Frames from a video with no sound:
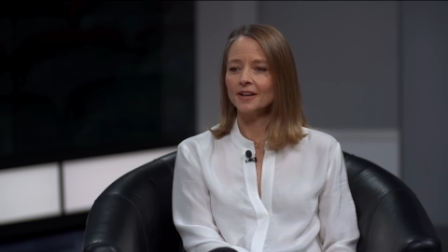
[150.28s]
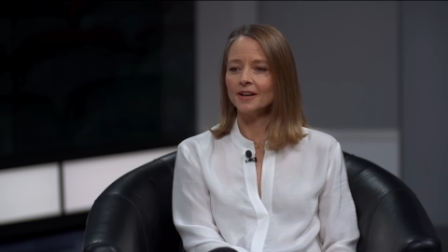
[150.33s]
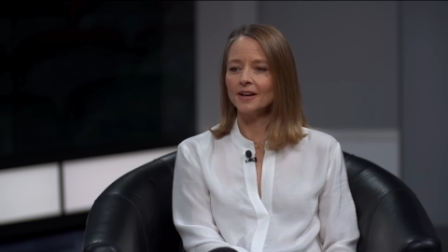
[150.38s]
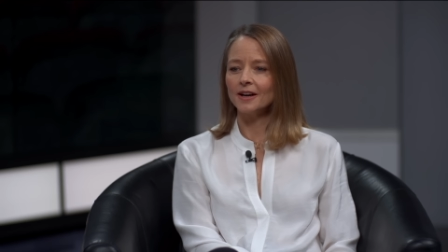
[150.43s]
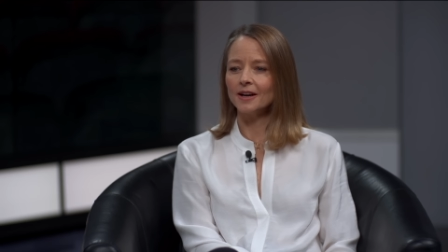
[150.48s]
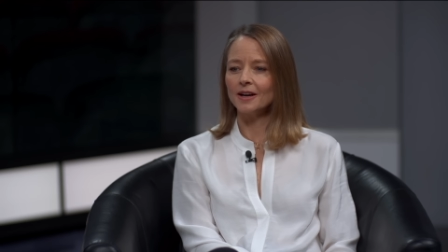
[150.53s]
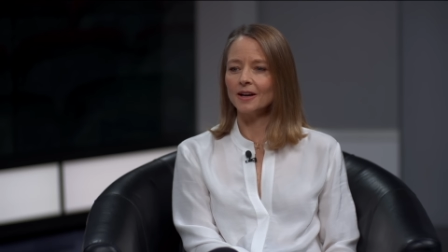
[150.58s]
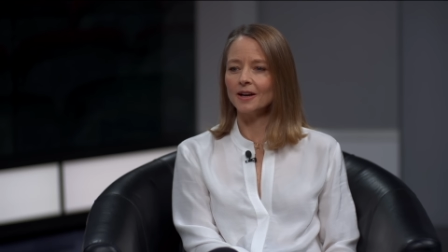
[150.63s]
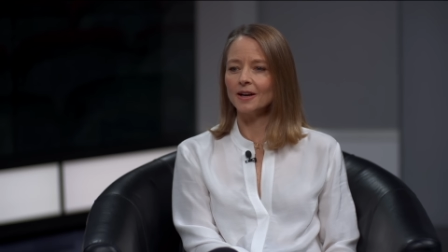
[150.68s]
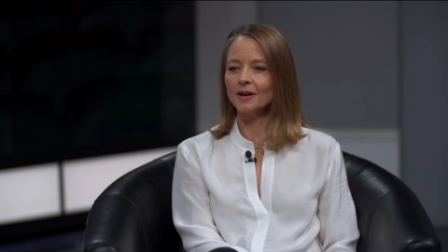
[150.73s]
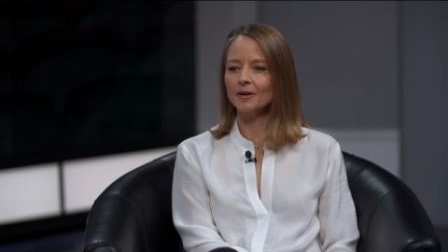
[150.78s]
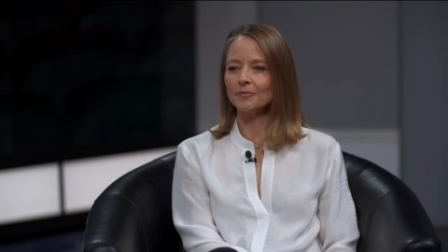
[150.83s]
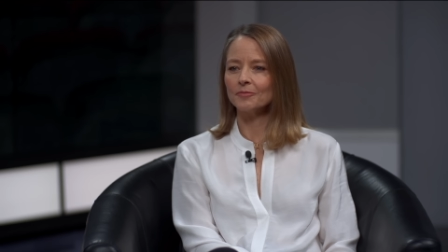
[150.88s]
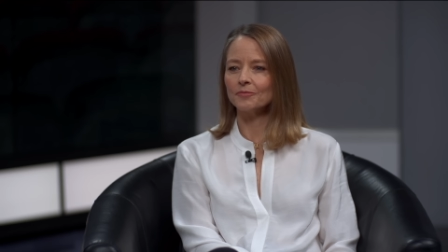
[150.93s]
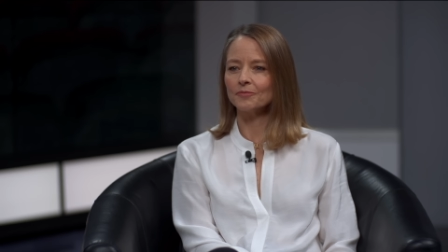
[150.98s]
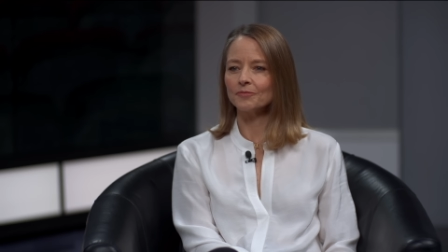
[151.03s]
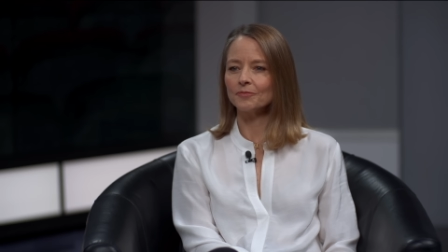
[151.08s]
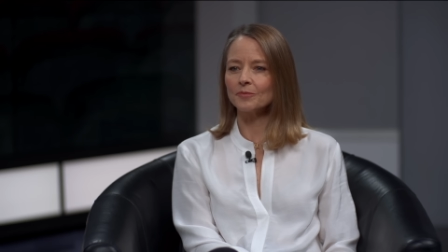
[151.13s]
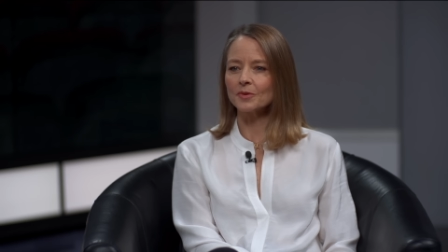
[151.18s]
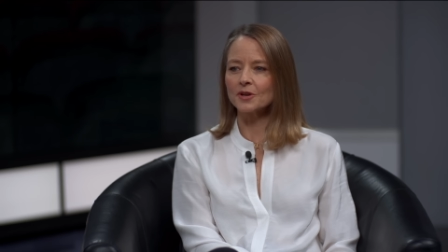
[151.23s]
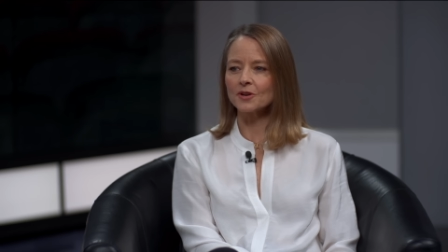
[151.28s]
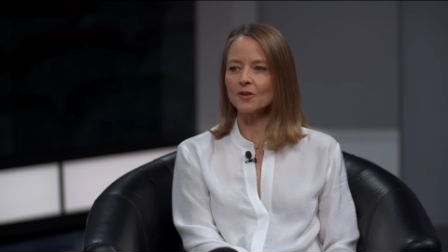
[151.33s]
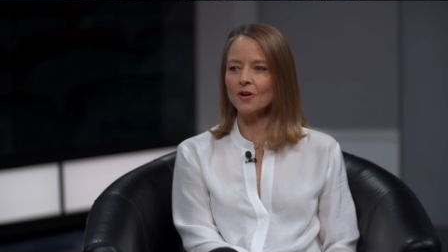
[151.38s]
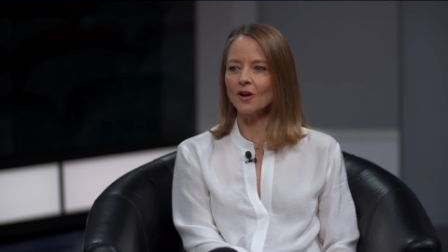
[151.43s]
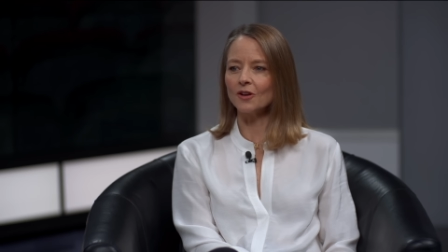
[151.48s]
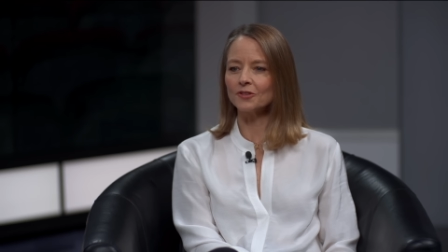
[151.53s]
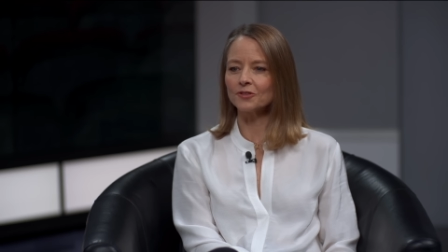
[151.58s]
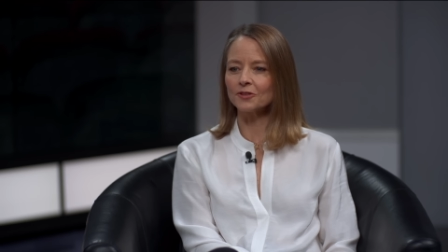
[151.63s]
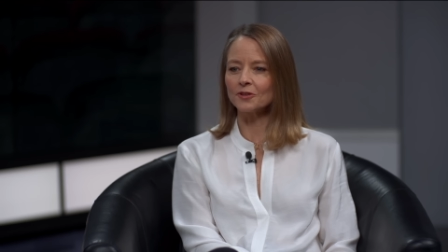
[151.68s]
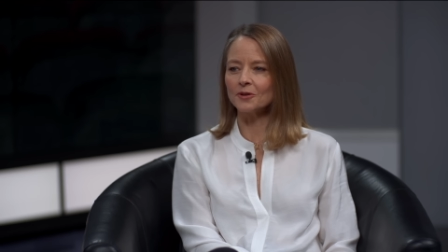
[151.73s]
Um, but it
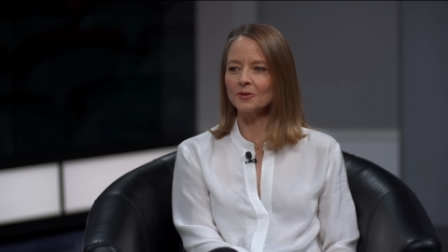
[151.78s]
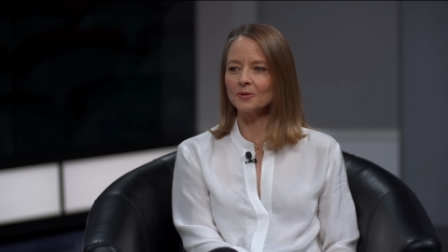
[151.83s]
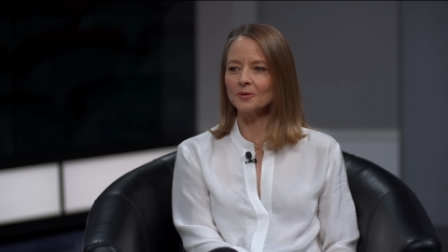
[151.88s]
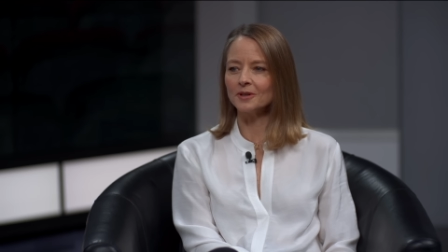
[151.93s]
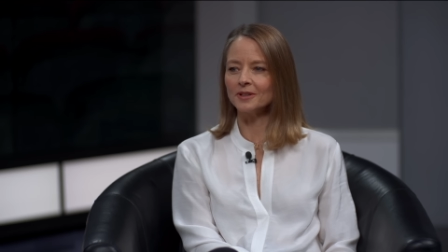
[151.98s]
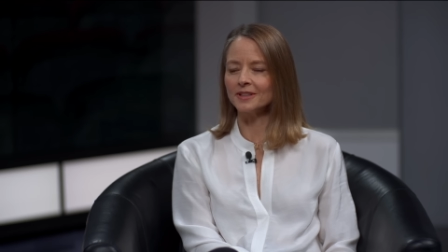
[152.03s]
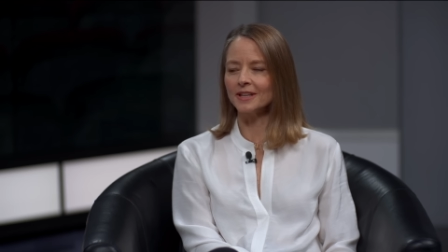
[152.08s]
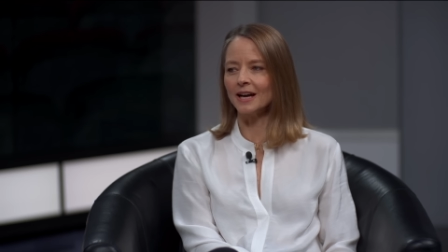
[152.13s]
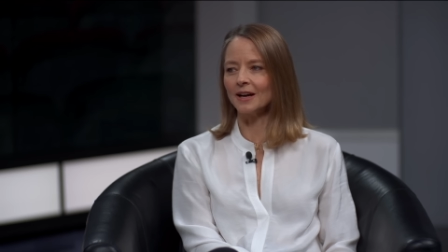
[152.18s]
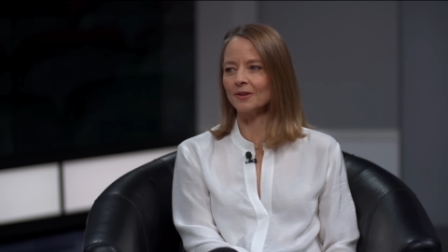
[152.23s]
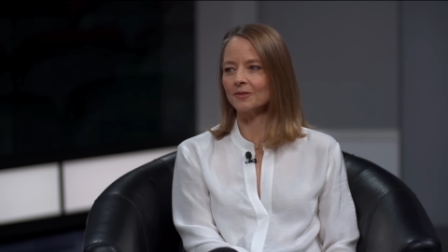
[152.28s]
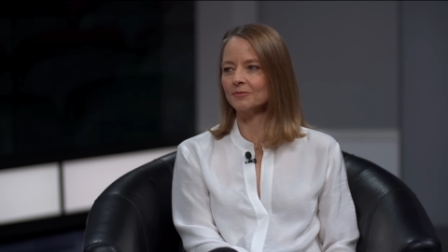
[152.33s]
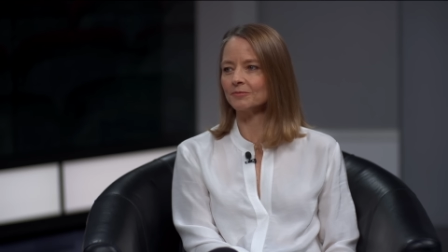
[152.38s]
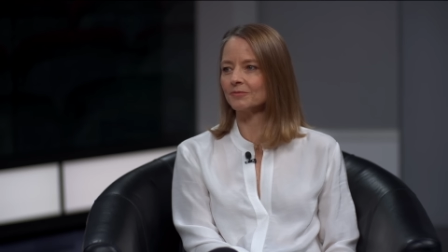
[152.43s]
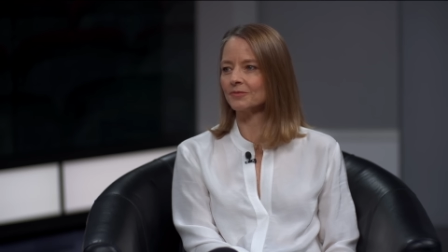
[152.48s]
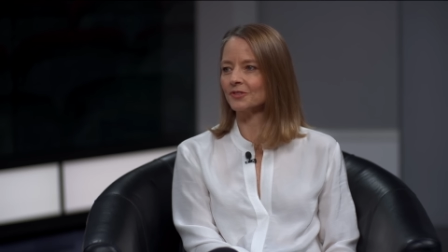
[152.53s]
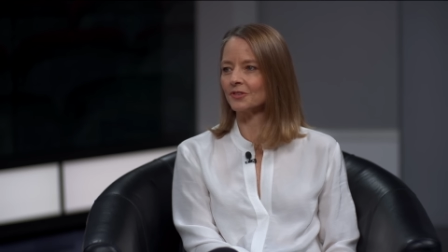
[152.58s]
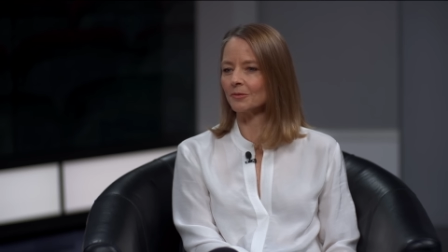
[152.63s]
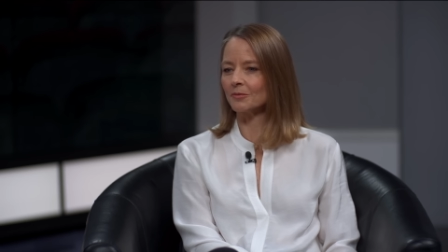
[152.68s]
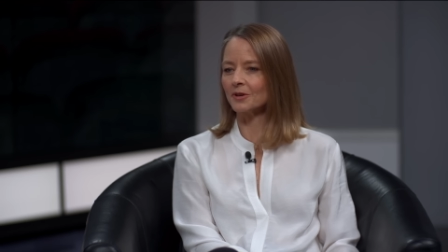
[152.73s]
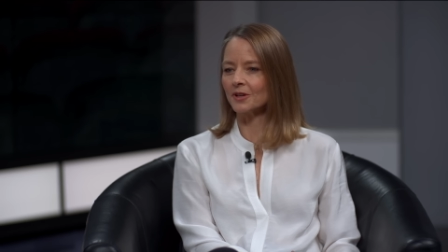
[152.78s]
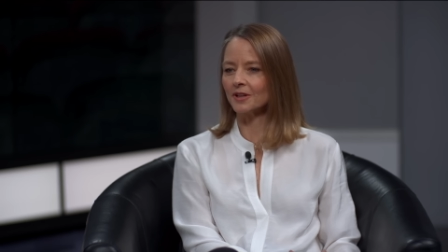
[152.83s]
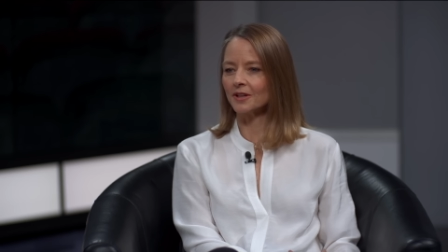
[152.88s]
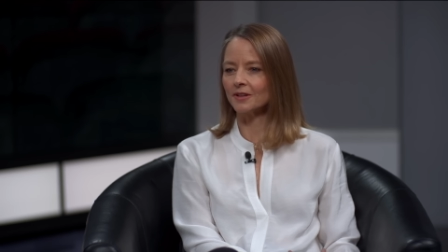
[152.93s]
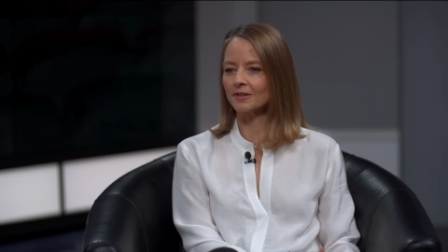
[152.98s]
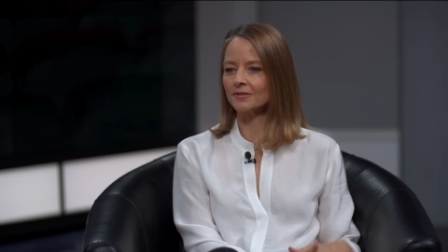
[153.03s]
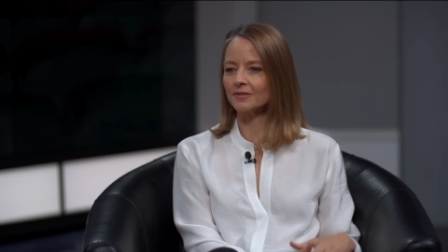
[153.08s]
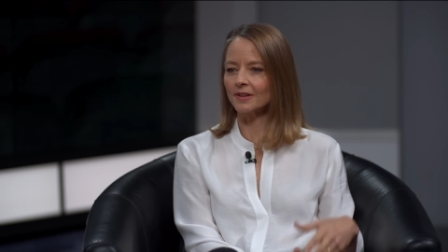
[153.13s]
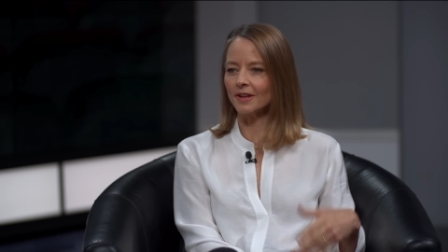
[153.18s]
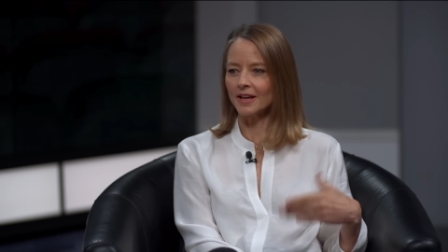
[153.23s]
also allowed
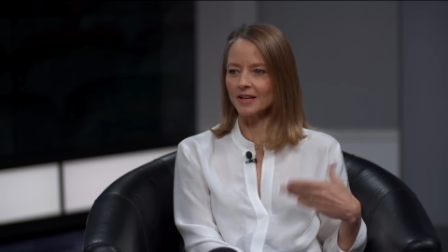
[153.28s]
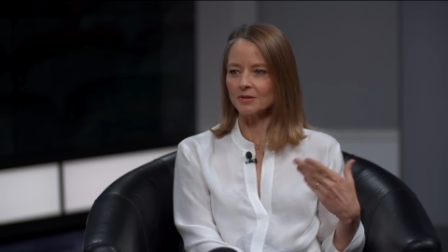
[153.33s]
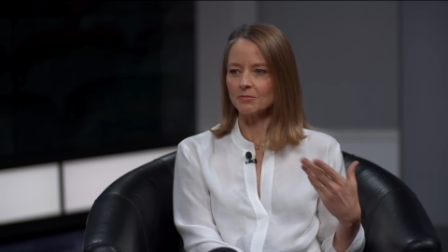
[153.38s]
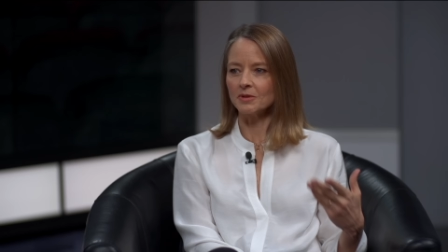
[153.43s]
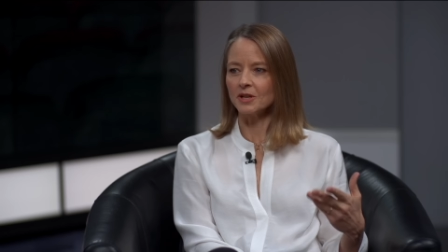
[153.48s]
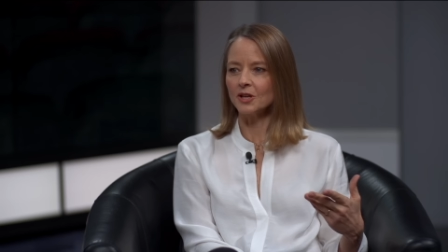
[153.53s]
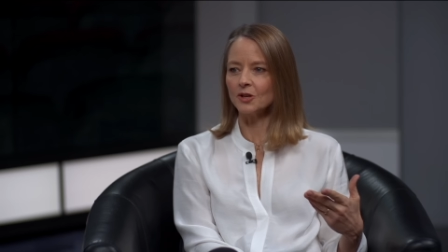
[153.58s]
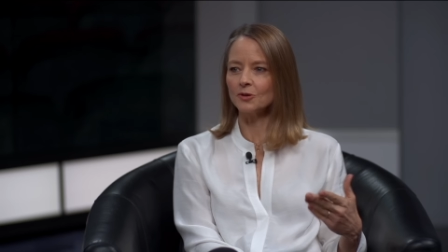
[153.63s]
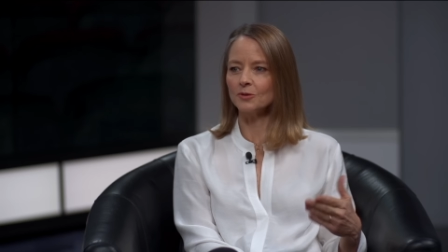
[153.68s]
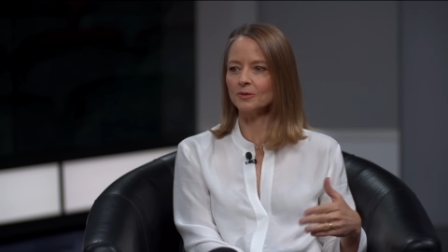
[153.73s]
somebody like me,